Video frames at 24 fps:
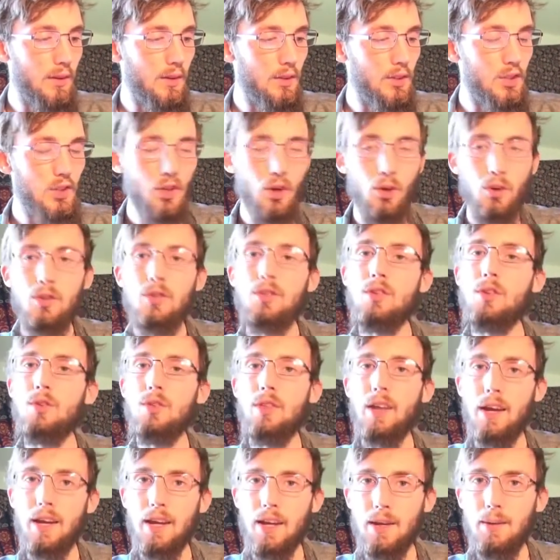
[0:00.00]
shows you
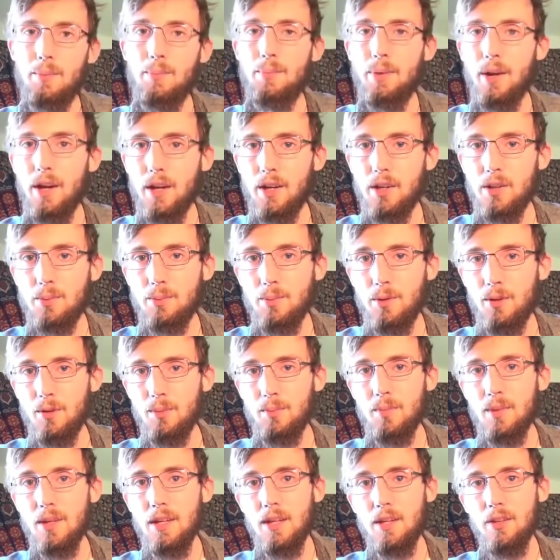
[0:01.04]
that impeccable
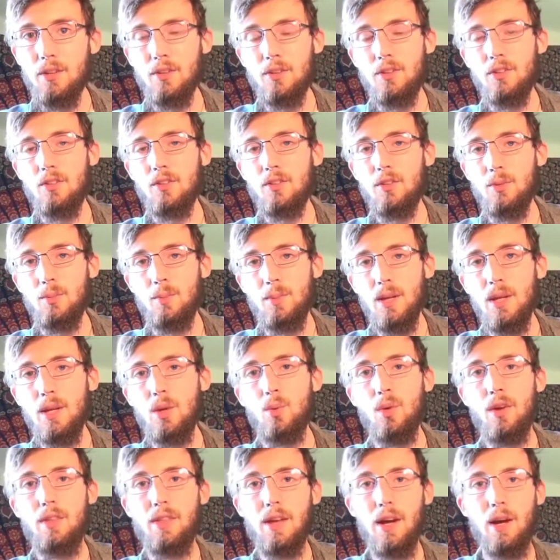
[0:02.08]
means to be
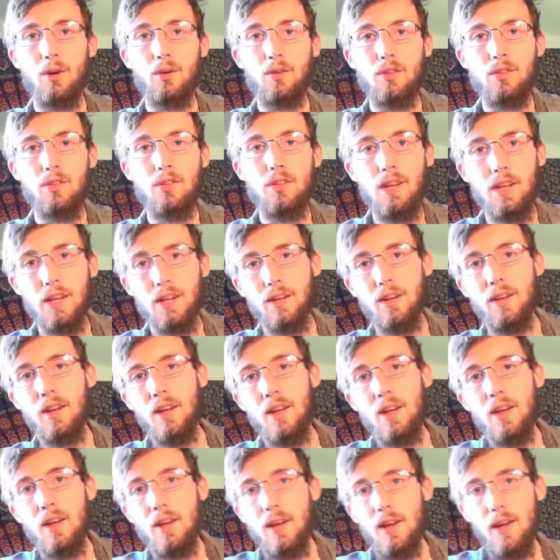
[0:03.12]
without sin.
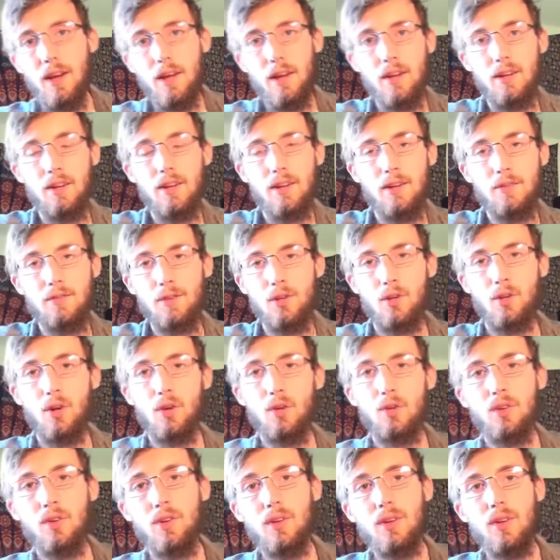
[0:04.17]
And if you
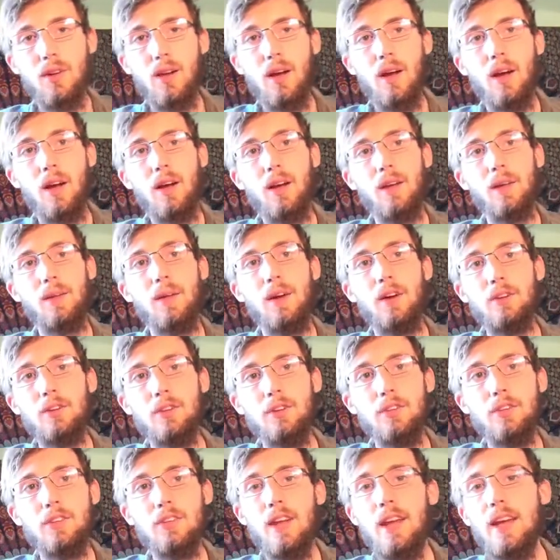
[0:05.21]
don't
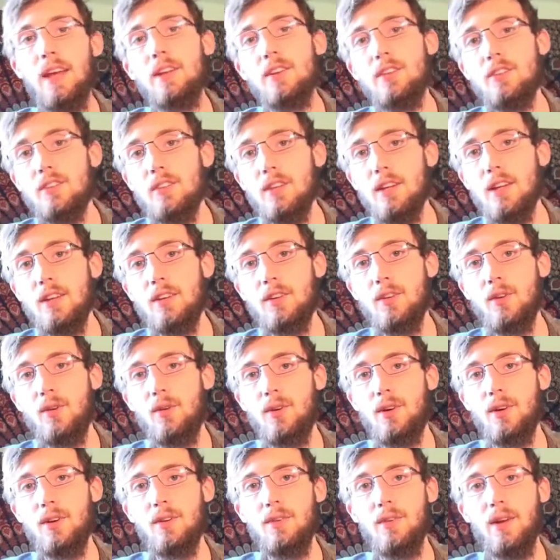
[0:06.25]
understand sin
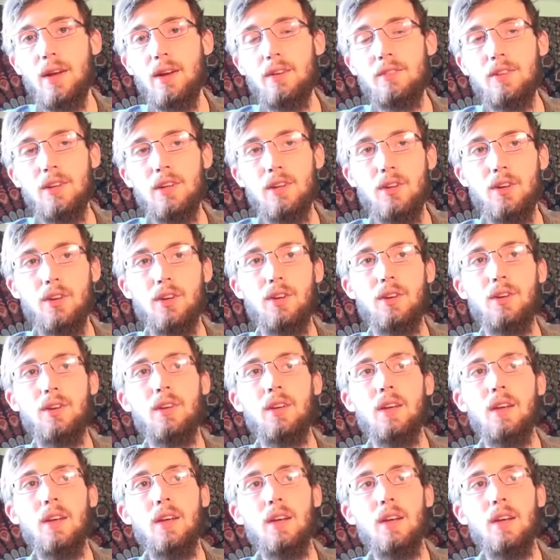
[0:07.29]
or have a good